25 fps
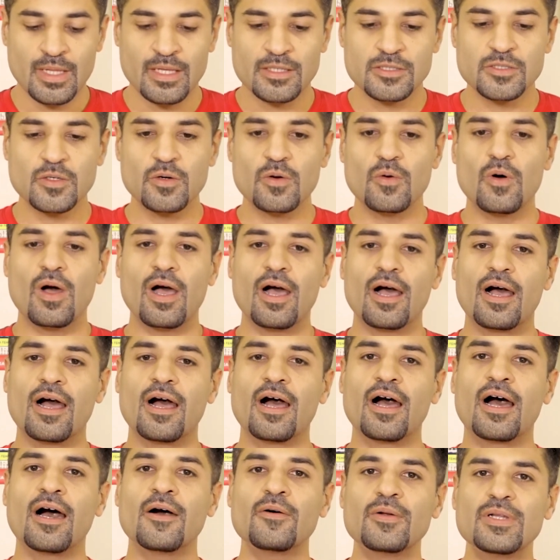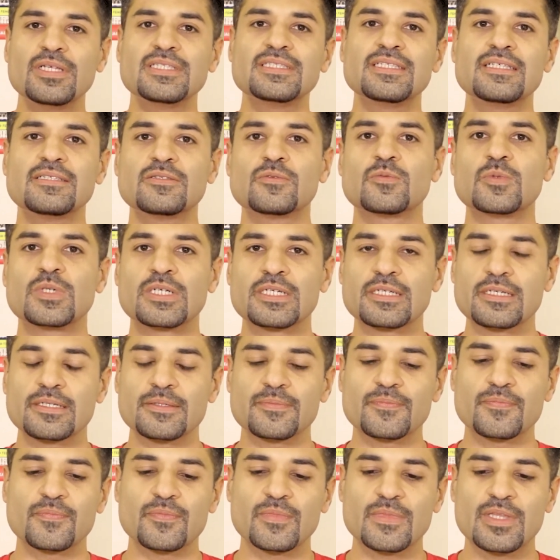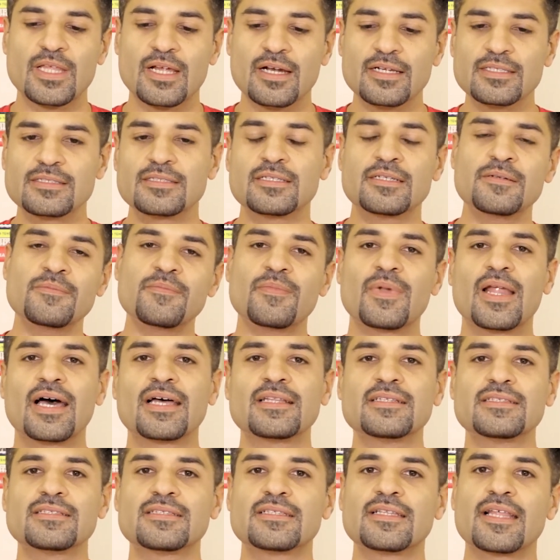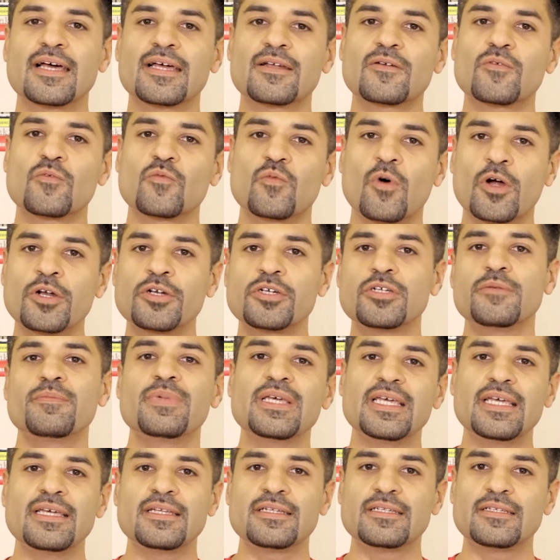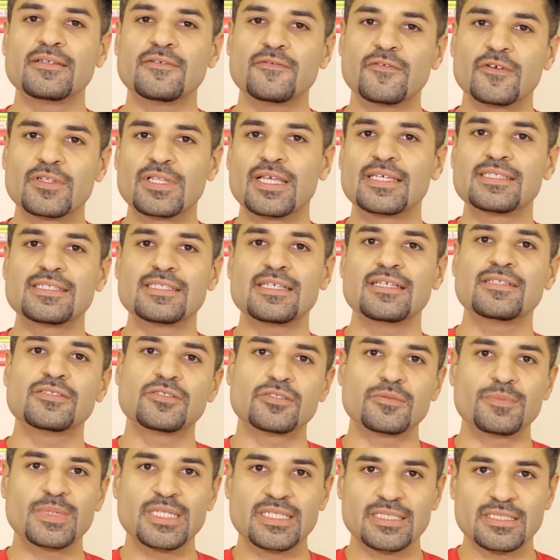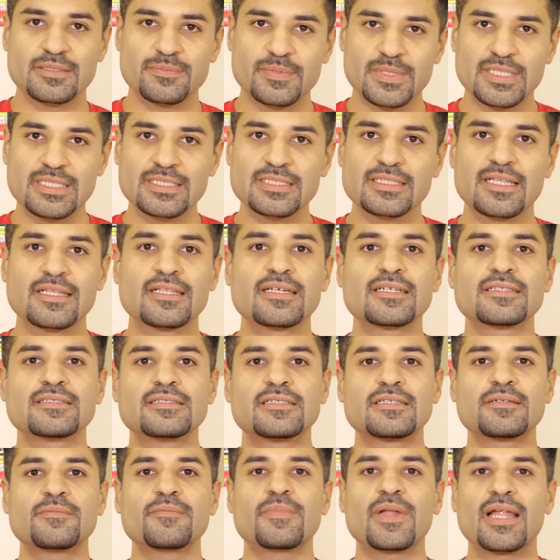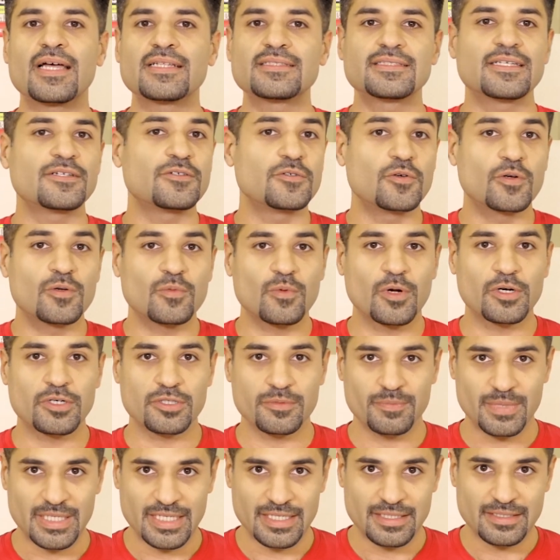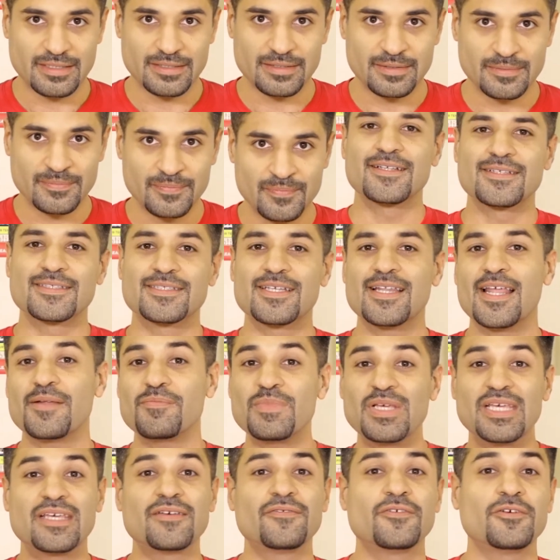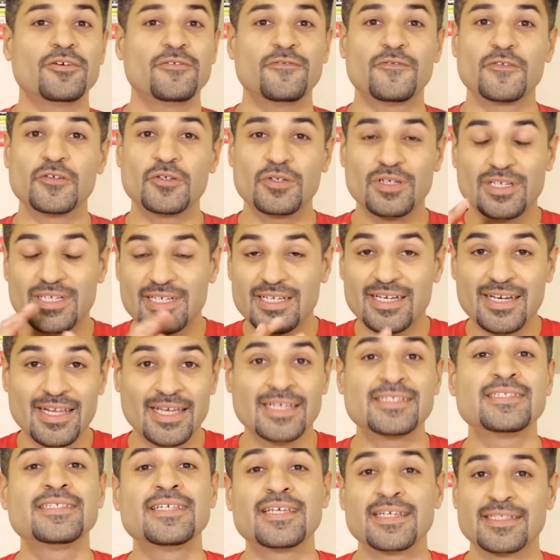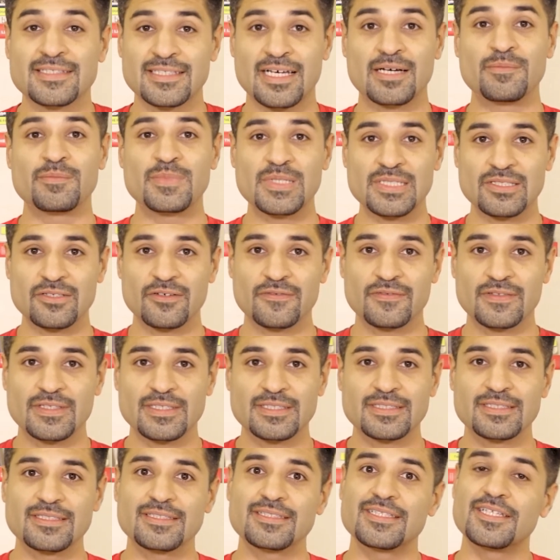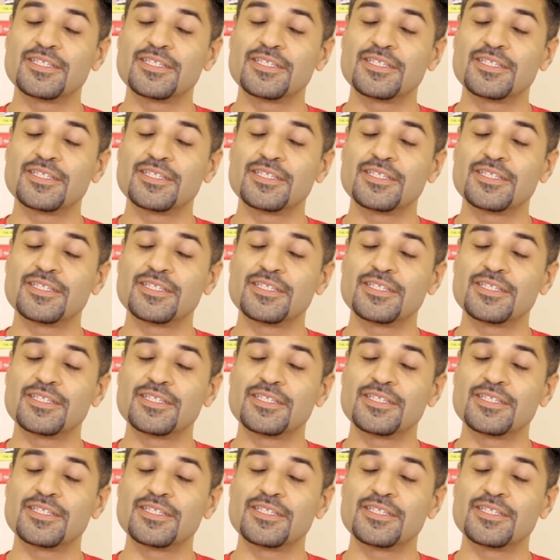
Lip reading: So how does this work? There are certain plants that want to be eaten for their seeds to be dispersed, and there are certain plants that don't want to be eaten. So let me give you a few crazy examples of this.